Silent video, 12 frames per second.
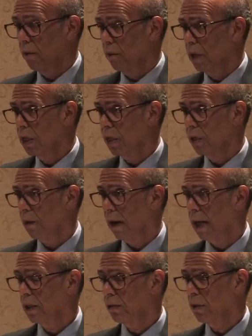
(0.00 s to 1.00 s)
recent
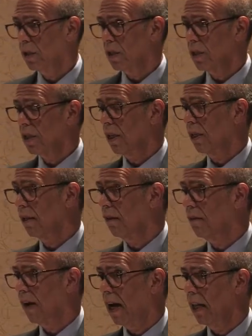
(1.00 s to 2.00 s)
graduates in
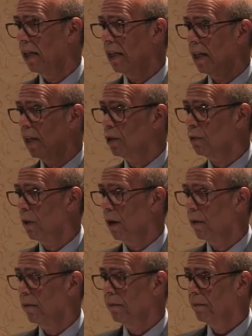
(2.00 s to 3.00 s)
Silicon Valley and elsewhere,